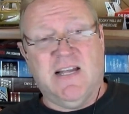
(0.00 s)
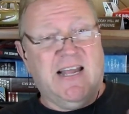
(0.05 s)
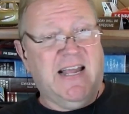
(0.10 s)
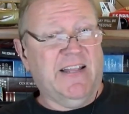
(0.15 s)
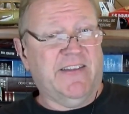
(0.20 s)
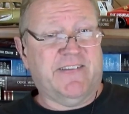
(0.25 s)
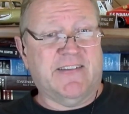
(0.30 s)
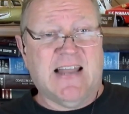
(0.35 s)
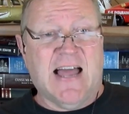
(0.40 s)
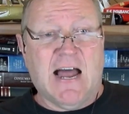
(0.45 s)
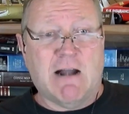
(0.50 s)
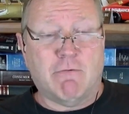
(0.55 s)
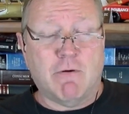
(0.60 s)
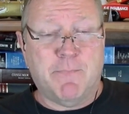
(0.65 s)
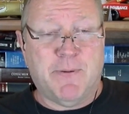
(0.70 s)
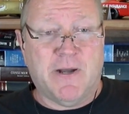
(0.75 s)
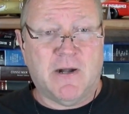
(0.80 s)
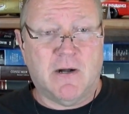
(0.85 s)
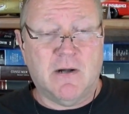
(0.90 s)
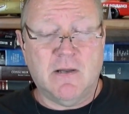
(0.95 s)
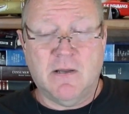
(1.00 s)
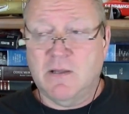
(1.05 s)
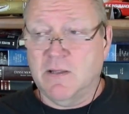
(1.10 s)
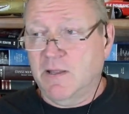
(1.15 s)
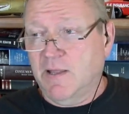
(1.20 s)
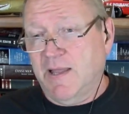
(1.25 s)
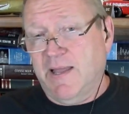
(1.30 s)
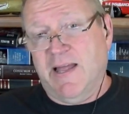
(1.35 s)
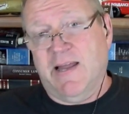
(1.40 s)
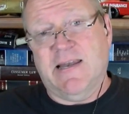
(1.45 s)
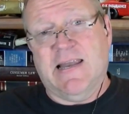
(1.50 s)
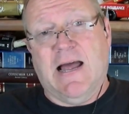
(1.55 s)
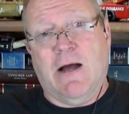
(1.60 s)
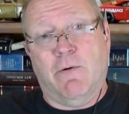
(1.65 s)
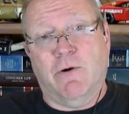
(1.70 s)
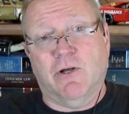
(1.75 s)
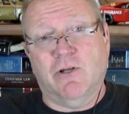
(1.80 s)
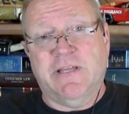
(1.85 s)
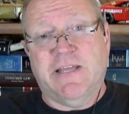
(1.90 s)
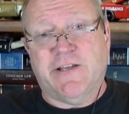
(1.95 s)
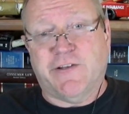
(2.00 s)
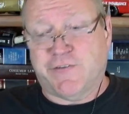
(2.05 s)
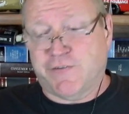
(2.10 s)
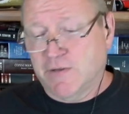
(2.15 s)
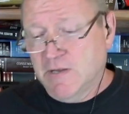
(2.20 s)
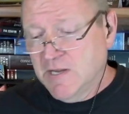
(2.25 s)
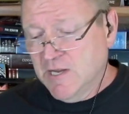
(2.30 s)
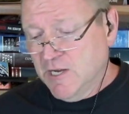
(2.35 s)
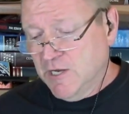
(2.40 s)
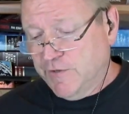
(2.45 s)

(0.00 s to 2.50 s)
It's not repaired, and now it leaks.